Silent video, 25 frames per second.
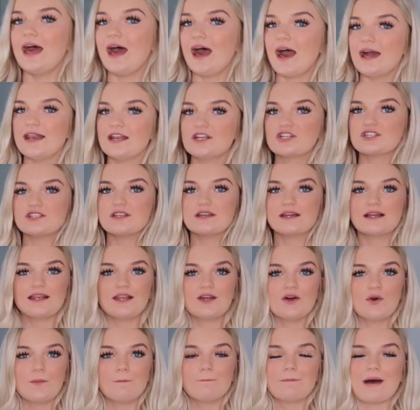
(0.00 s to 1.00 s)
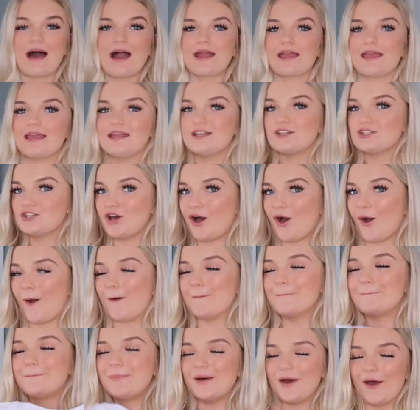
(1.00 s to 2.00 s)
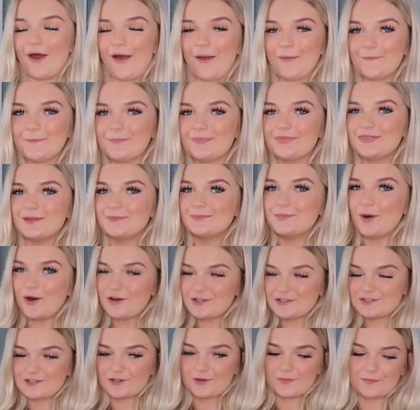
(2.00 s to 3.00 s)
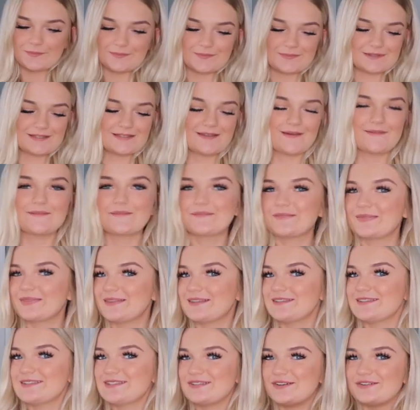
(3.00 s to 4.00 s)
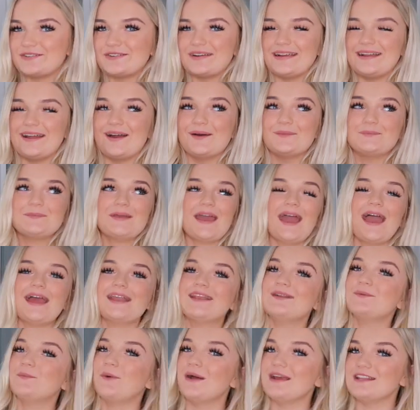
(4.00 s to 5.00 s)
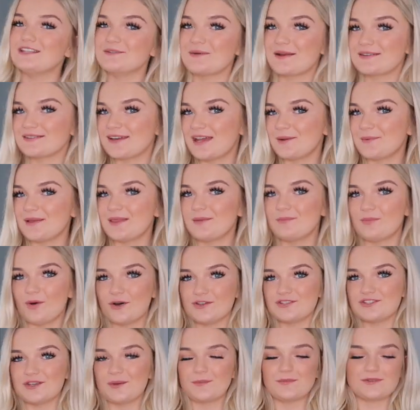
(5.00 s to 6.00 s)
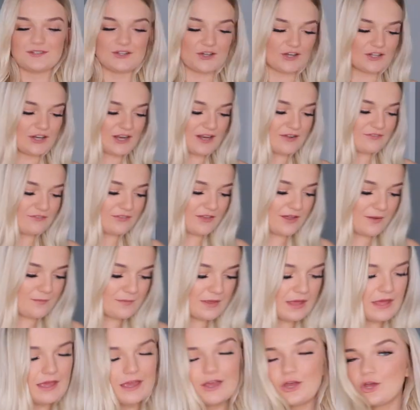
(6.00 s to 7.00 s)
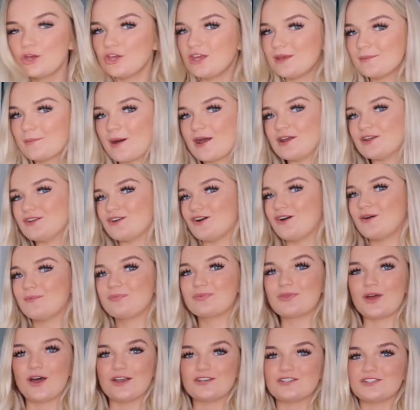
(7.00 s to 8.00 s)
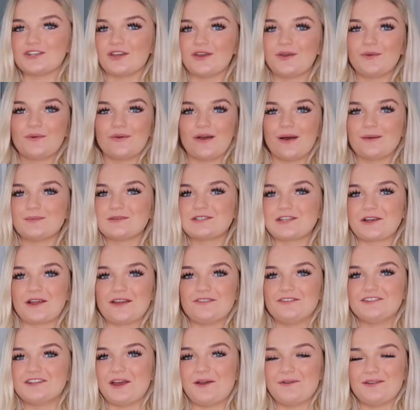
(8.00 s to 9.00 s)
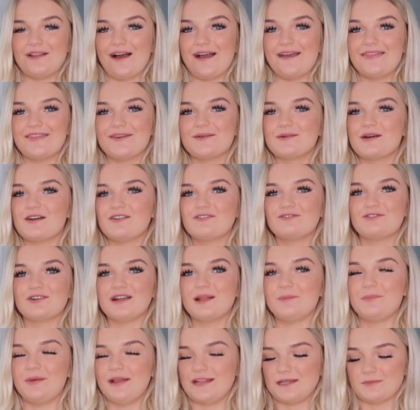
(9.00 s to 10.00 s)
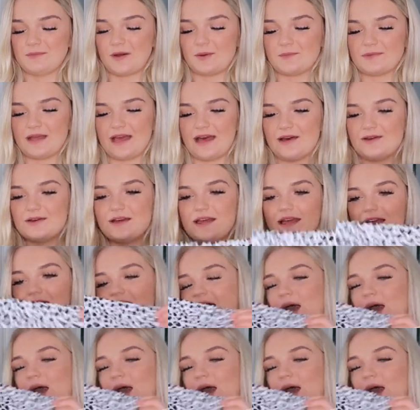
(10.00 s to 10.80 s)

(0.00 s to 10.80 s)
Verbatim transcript: And it's just like a little baggy top, but the bottoms, sorry, I'm getting way too excited about the bottoms. You're gonna love them. You might not, I do. I'm sorry if you don't like them, I've already picked them up now.